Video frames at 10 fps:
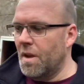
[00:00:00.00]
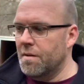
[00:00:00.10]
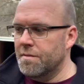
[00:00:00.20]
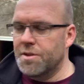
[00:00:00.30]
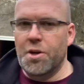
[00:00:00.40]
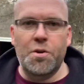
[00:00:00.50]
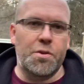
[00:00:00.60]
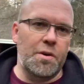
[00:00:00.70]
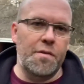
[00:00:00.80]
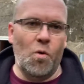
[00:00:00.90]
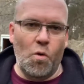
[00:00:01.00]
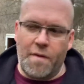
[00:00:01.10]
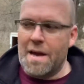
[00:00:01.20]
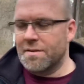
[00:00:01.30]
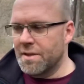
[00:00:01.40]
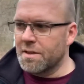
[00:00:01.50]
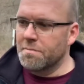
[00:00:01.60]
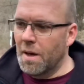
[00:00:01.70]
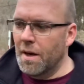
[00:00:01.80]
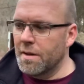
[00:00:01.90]
2 to 3, 4, 5, 6
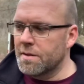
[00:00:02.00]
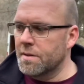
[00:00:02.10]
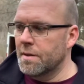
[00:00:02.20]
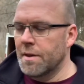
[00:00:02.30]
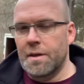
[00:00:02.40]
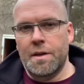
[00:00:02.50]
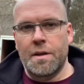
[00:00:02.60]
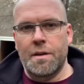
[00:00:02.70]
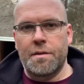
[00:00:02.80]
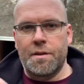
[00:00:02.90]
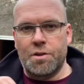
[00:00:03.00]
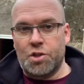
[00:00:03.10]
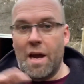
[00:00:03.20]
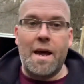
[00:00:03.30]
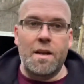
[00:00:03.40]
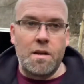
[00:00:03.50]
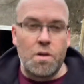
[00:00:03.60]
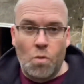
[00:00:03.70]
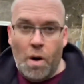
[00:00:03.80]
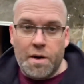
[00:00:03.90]
months, the shiny
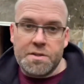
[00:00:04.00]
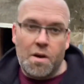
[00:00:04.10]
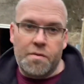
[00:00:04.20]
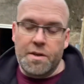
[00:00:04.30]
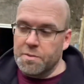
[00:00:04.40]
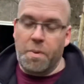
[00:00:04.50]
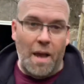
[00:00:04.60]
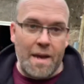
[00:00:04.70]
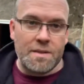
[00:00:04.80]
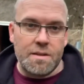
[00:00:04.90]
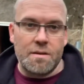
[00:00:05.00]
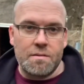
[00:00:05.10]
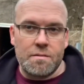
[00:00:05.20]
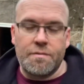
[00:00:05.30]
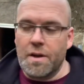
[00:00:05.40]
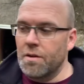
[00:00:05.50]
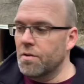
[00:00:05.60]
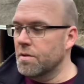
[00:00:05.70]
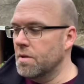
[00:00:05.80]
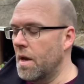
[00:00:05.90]
new wears off of these plastic
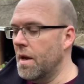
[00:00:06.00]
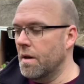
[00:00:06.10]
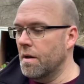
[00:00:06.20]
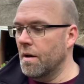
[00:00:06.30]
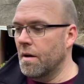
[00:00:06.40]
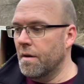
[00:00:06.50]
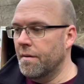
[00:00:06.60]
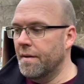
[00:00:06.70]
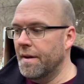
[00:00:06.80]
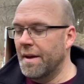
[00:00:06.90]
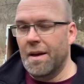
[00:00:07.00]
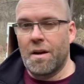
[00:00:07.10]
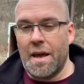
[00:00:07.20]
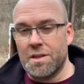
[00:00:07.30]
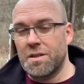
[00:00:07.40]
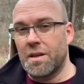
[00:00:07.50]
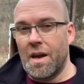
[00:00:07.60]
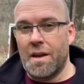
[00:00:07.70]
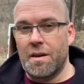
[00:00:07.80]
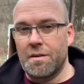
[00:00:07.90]
fenders, and it'll actually
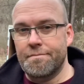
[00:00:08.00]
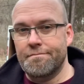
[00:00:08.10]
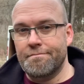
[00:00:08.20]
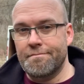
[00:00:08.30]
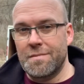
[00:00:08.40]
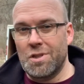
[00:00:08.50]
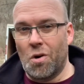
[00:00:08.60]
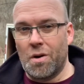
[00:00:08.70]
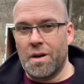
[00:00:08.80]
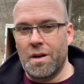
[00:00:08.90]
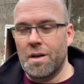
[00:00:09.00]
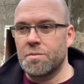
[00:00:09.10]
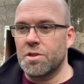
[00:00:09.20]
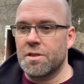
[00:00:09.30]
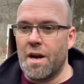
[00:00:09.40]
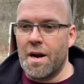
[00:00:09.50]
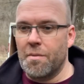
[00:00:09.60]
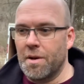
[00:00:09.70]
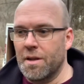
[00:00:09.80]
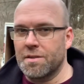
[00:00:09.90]
kind of darken up just a hair
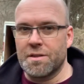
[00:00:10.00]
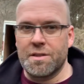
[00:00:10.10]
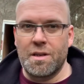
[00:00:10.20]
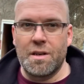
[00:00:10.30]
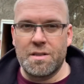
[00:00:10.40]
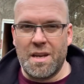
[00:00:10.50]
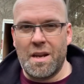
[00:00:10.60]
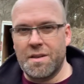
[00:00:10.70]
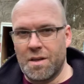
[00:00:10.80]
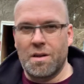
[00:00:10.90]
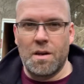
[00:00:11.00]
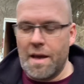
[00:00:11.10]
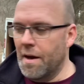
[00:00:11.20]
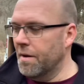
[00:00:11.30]
when it gets the sun. It's kind of dull out,